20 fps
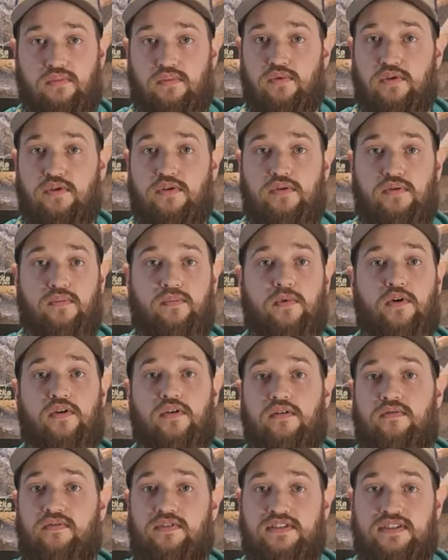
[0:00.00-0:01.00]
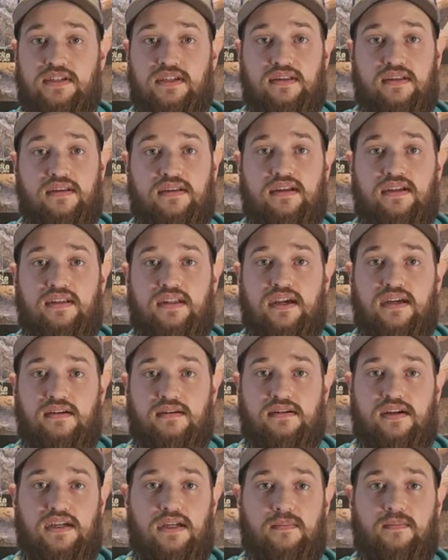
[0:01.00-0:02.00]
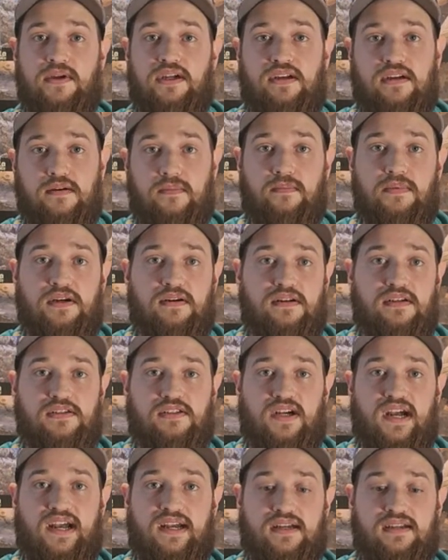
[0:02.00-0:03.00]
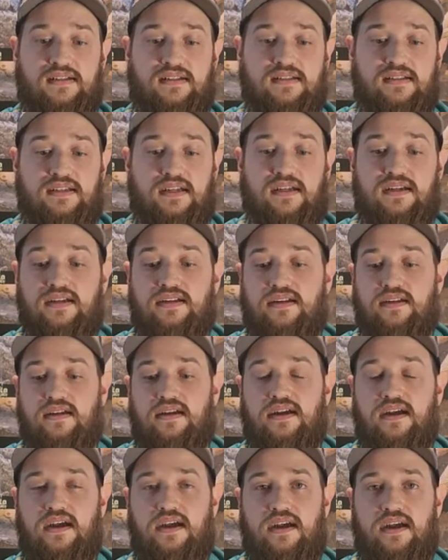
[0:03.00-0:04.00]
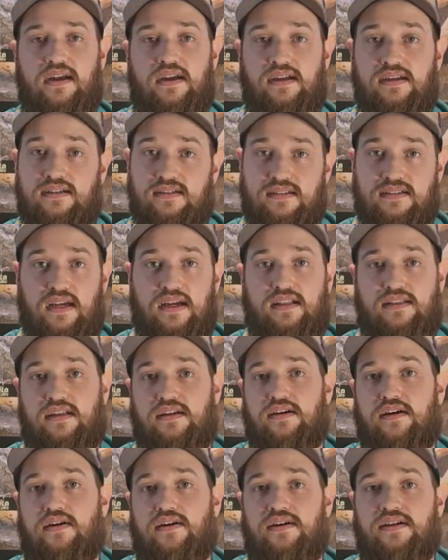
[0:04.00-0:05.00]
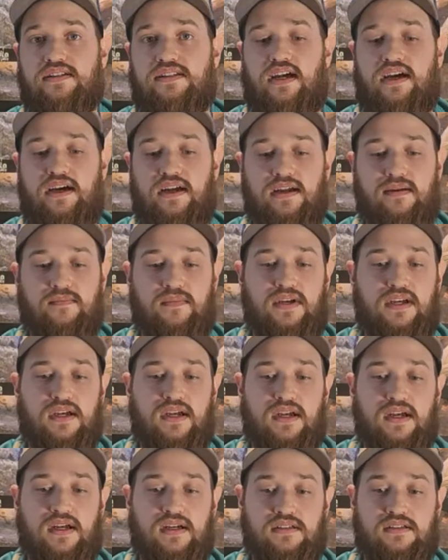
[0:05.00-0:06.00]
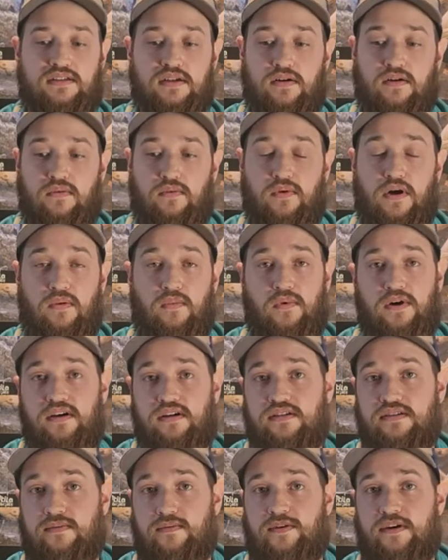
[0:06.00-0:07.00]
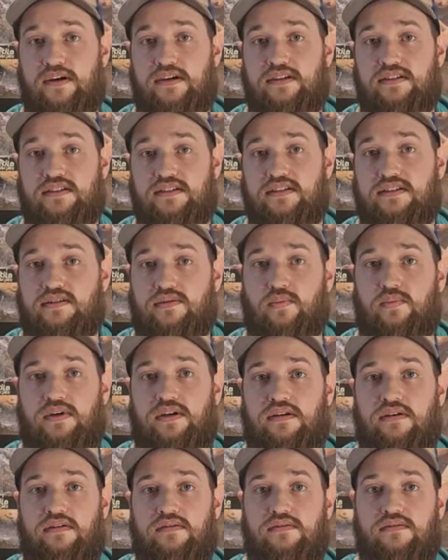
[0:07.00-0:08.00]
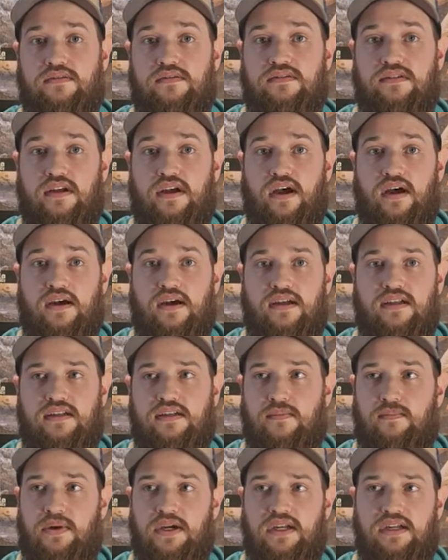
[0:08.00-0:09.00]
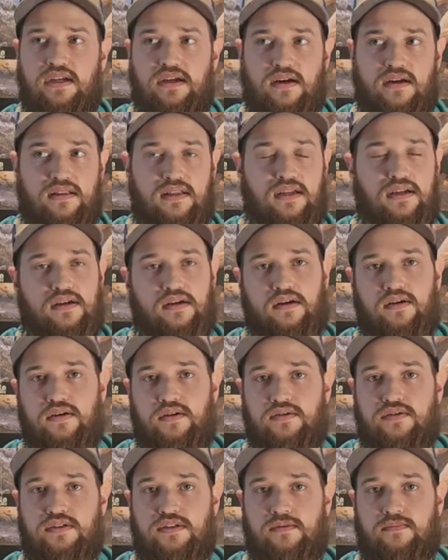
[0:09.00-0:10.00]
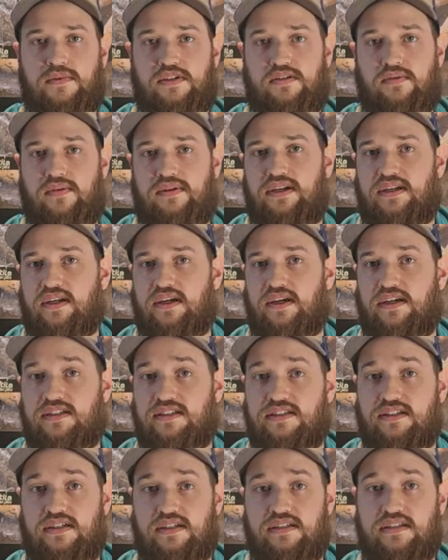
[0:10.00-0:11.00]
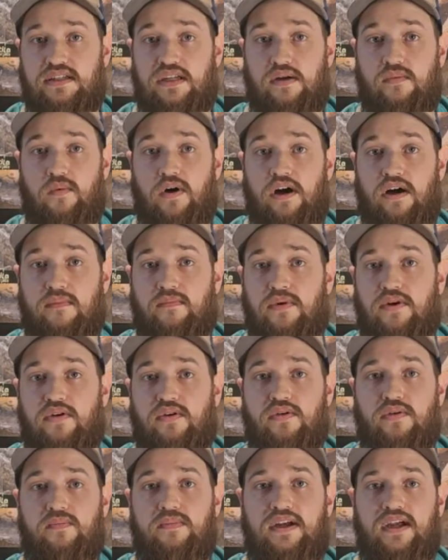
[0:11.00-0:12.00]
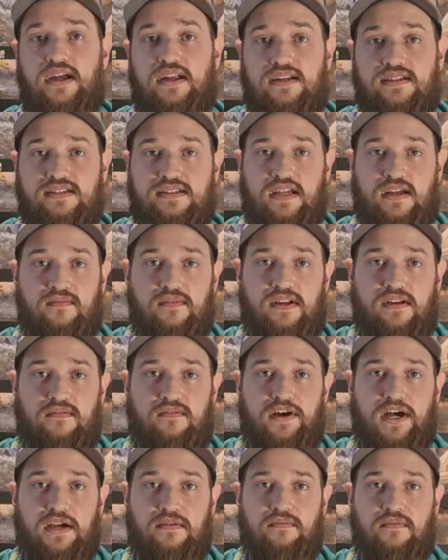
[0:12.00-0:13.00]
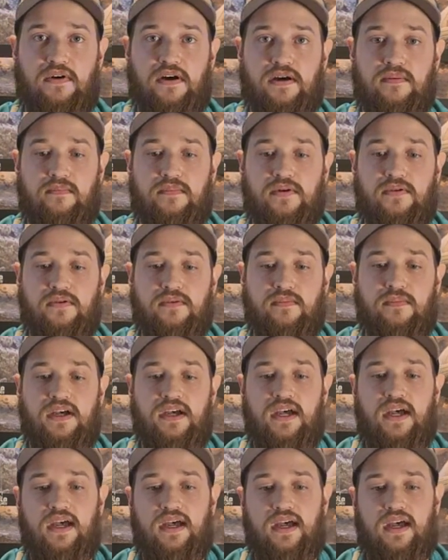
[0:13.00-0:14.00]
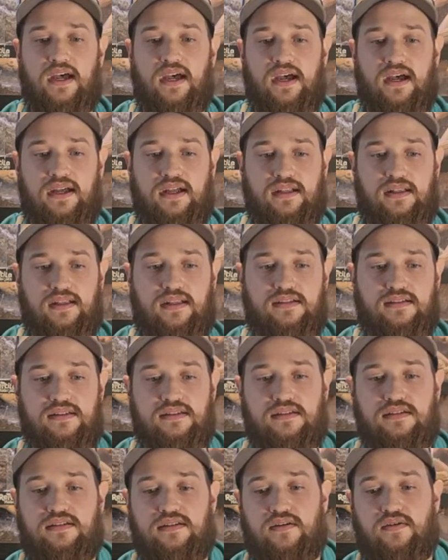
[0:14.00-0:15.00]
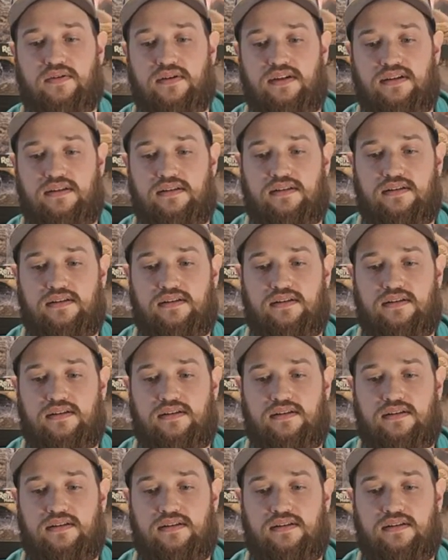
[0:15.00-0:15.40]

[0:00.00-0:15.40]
room or facility that you're keeping your bearded dragons in is at the current time. So what works for us is we use, depending on the enclosure, between a 60 watt bulb and a 75 watt bulb. And this is going